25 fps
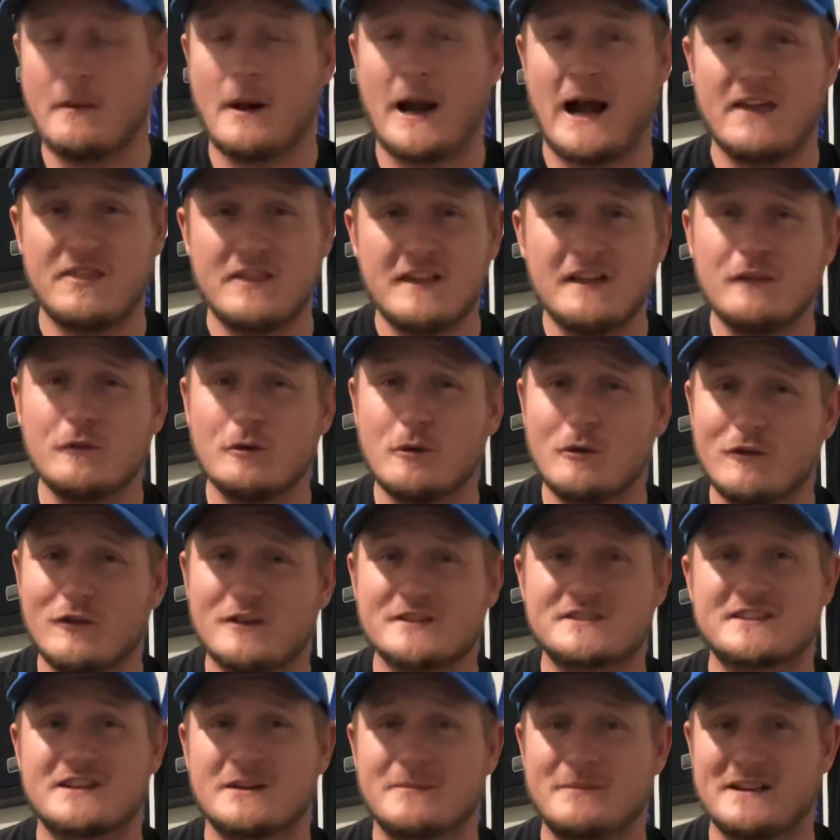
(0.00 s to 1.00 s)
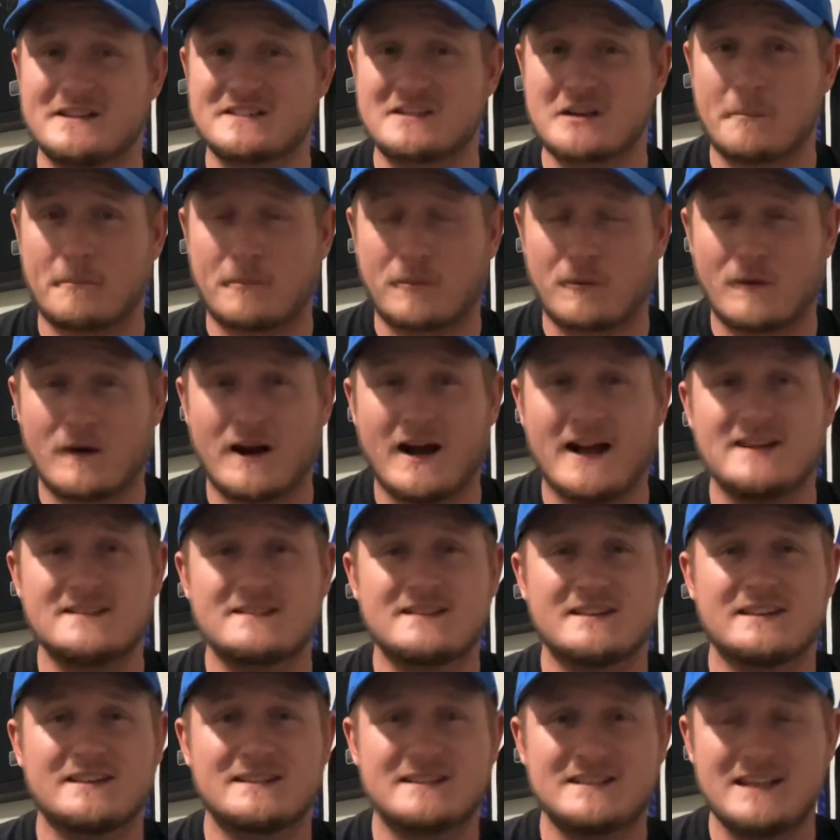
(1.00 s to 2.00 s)
I think Louisville is going to be a
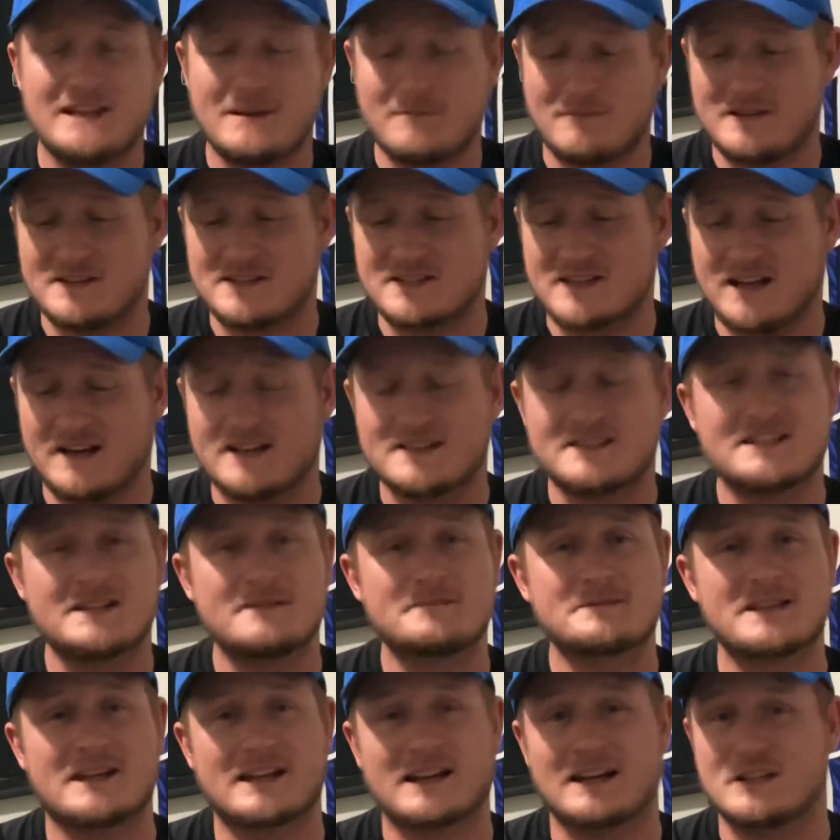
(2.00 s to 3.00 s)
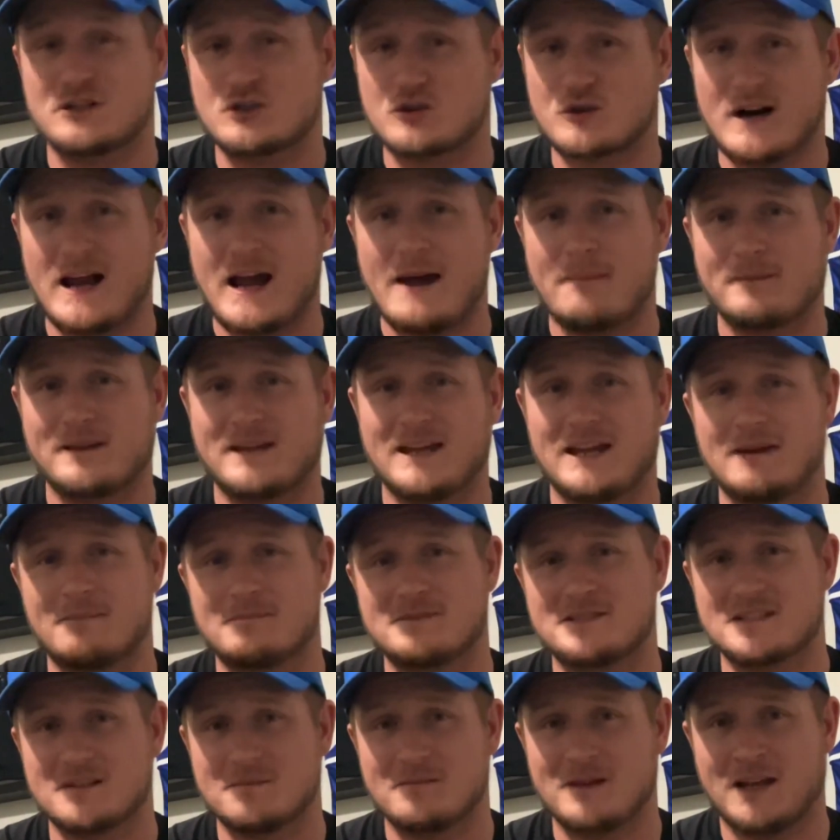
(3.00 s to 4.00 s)
surprising team. This kind of seems like a trap game
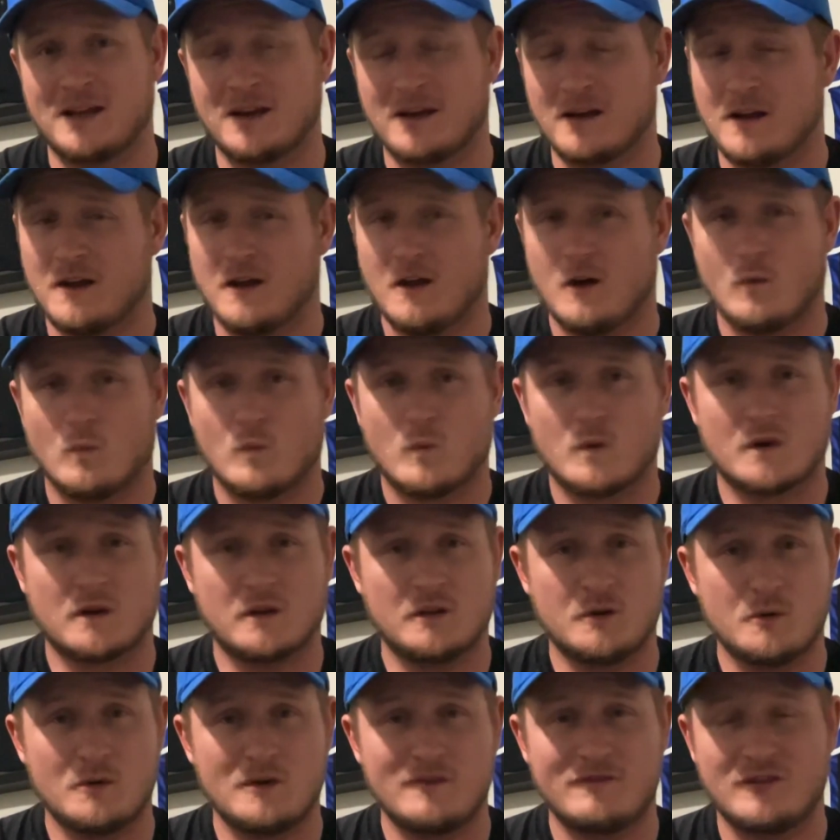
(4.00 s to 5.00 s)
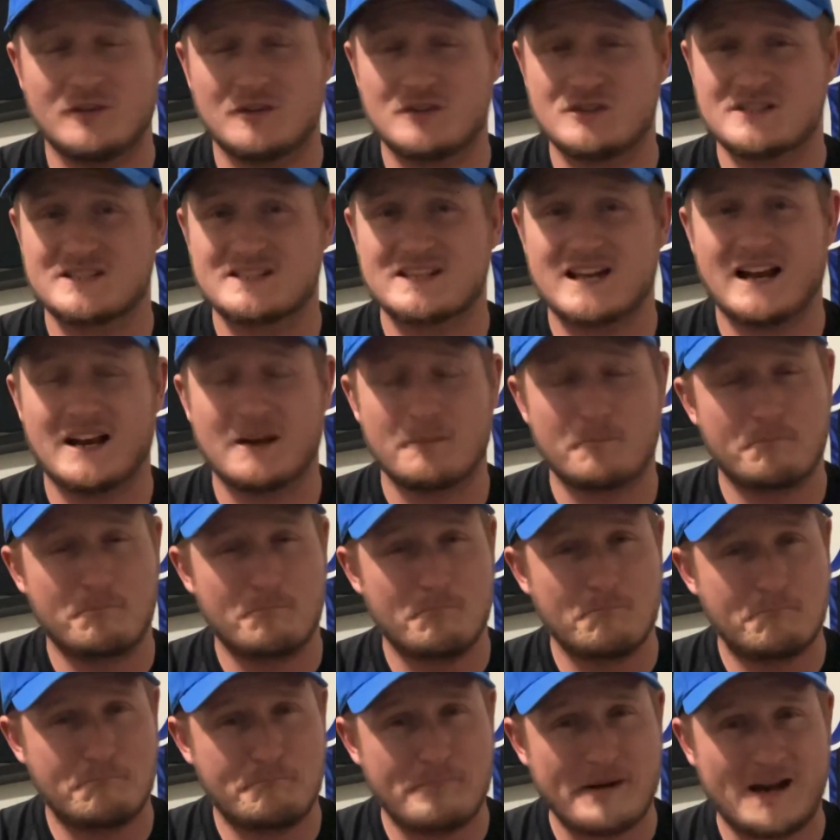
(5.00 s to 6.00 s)
to me, where Louisville just kind of
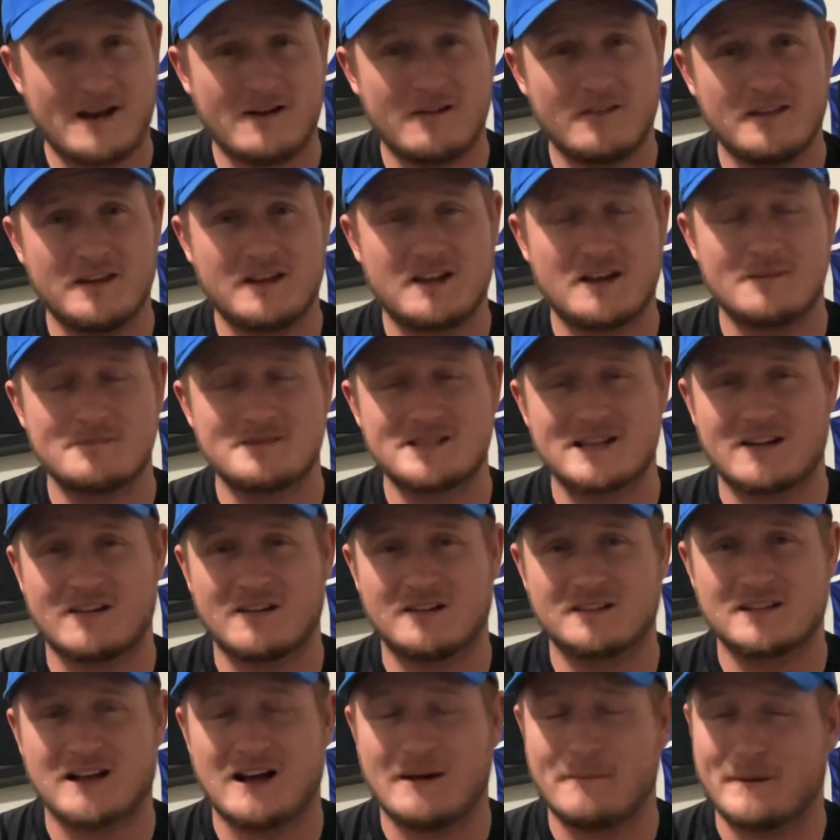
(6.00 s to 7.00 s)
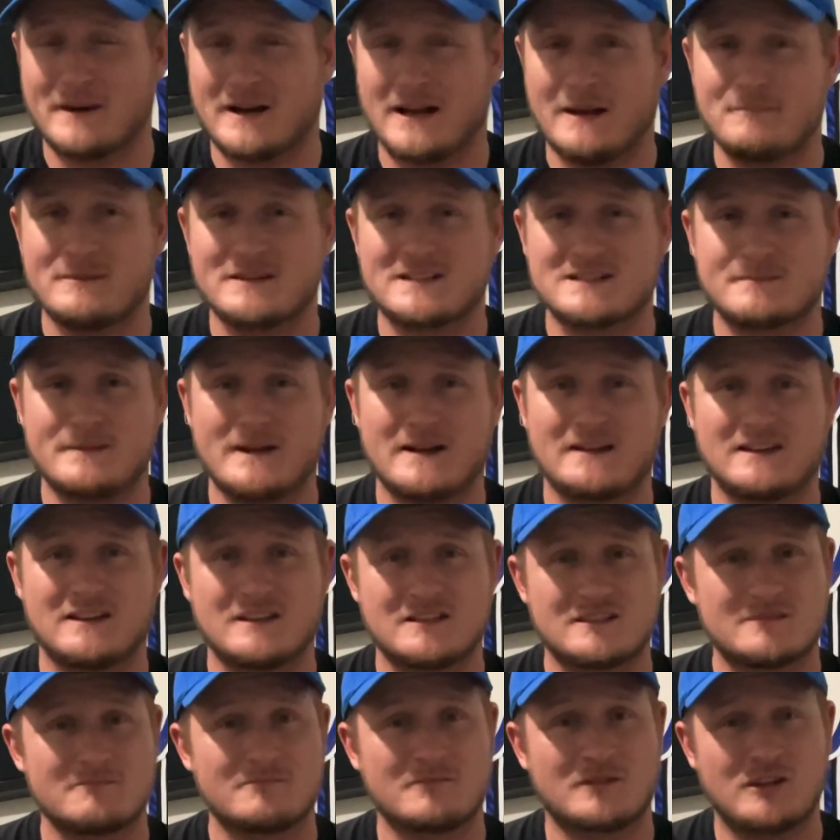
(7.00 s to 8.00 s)
barely comes out on top, and I'm expecting
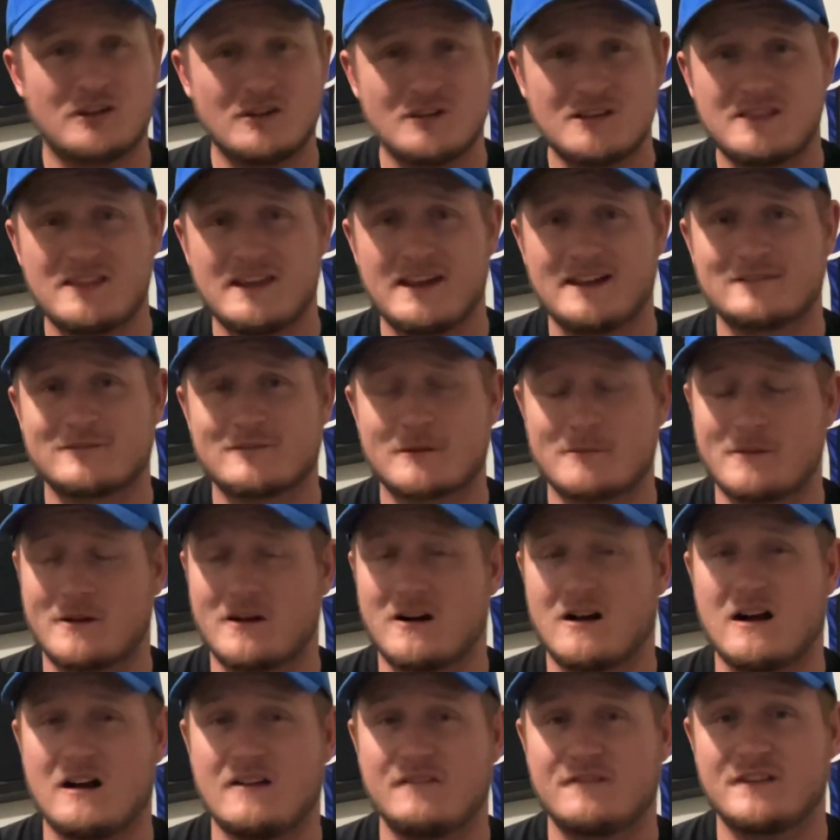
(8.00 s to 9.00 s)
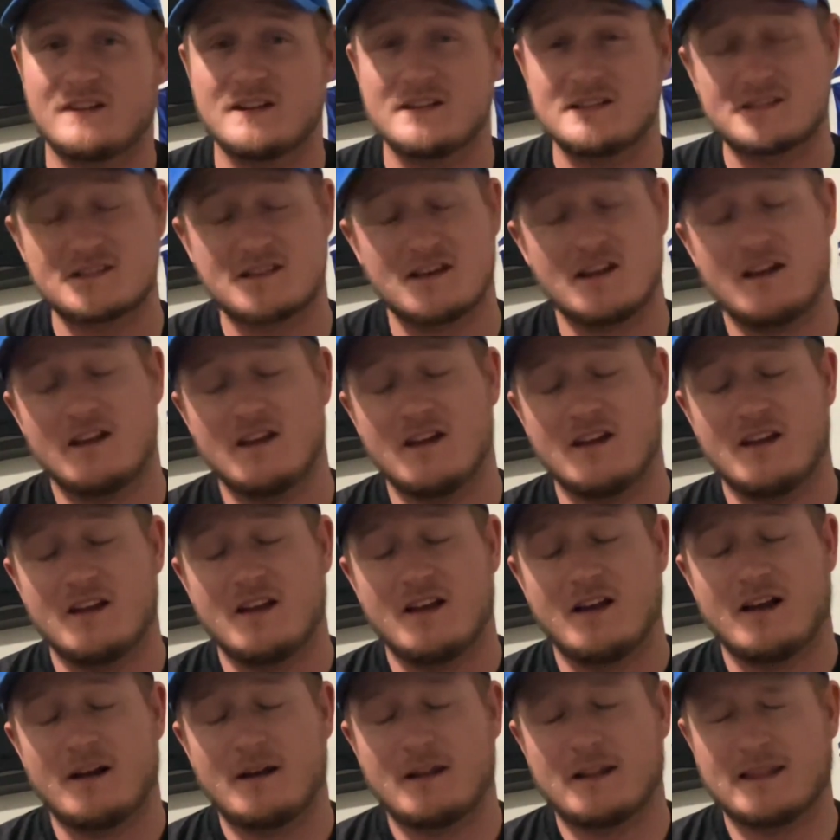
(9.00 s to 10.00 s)
some good things from their offense.
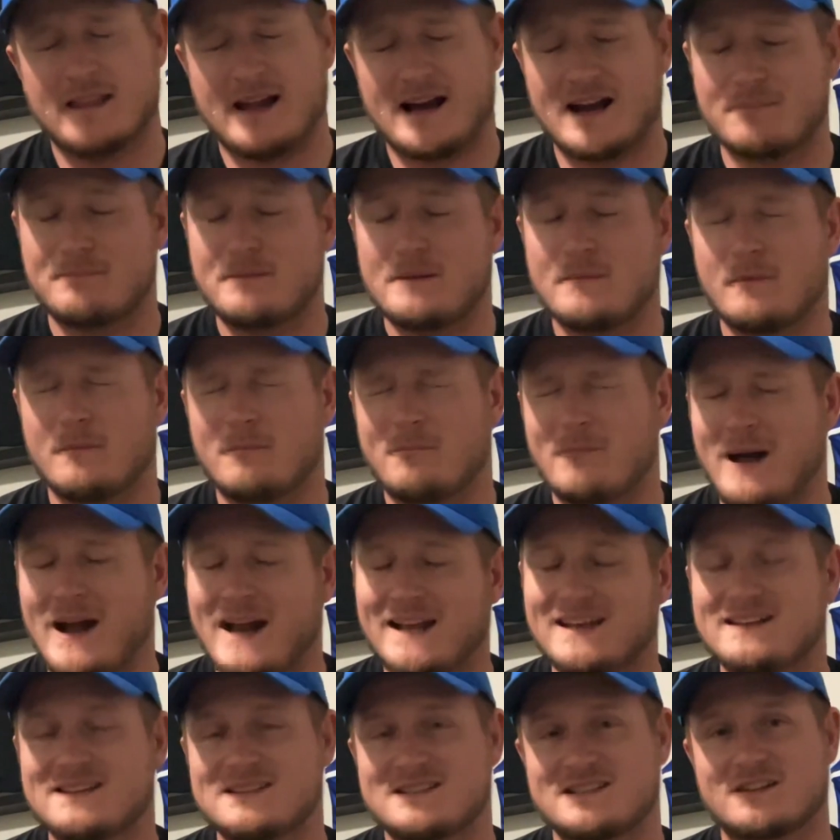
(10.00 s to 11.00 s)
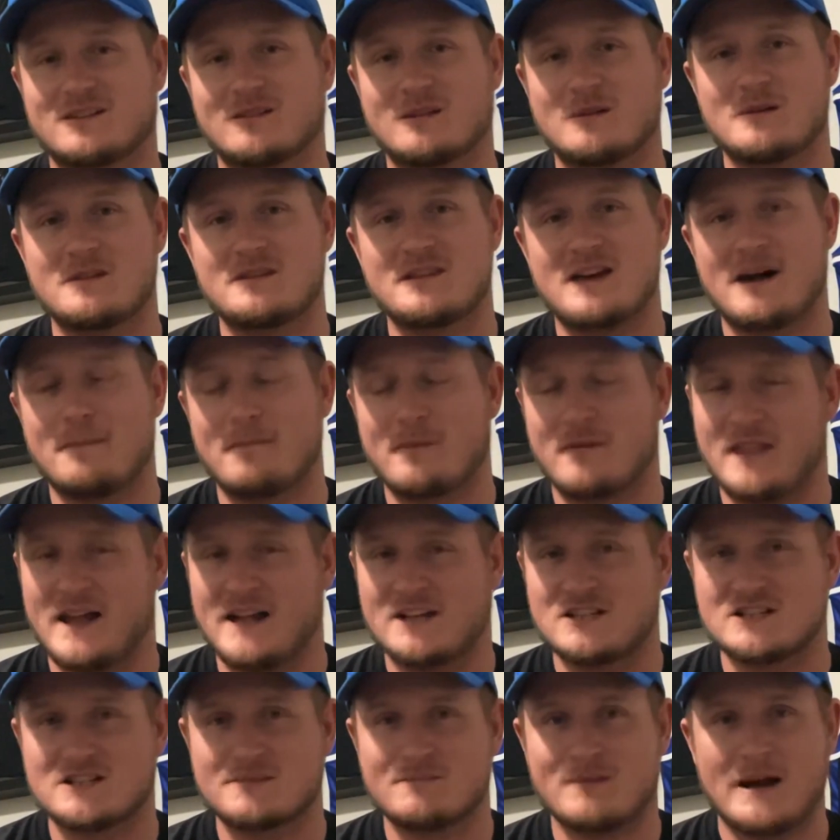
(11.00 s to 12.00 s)
A lot of people might disagree with that, but
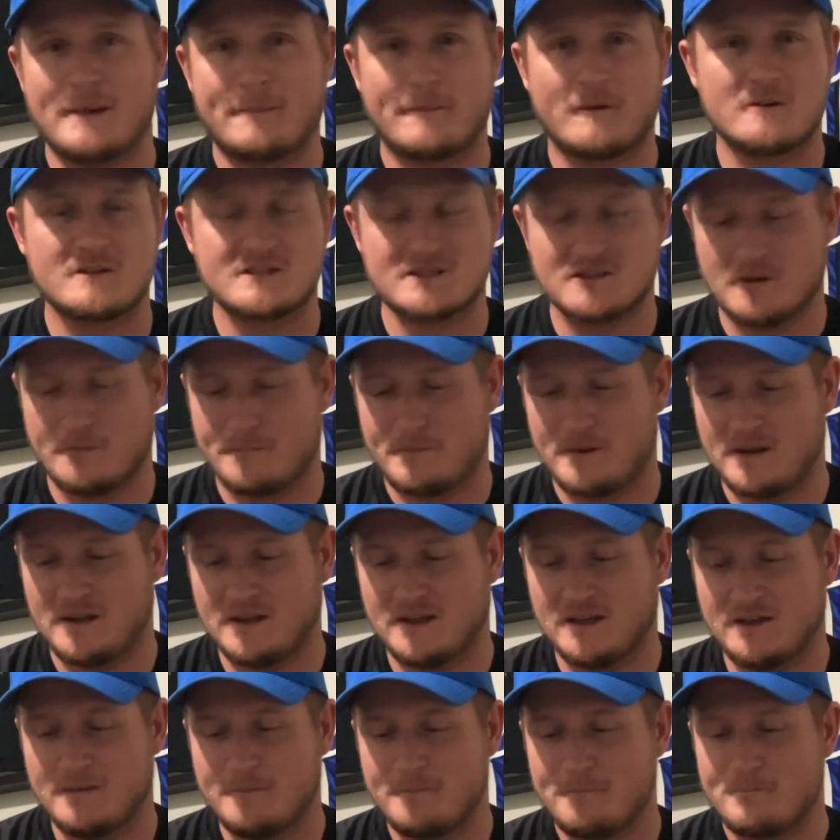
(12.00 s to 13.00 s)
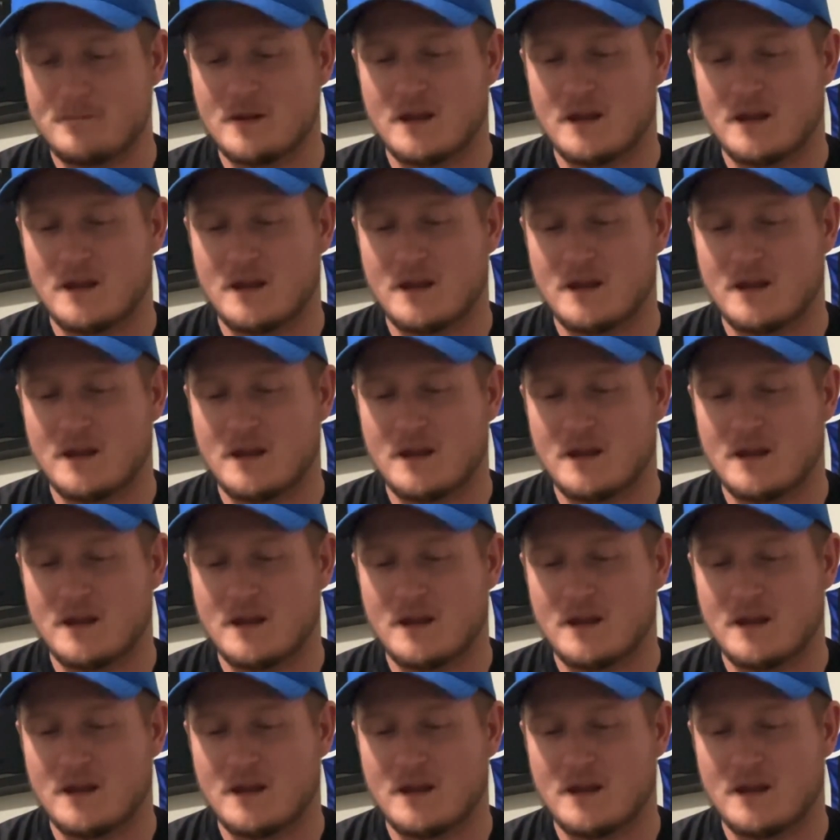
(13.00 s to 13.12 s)
that's just my personal opinion.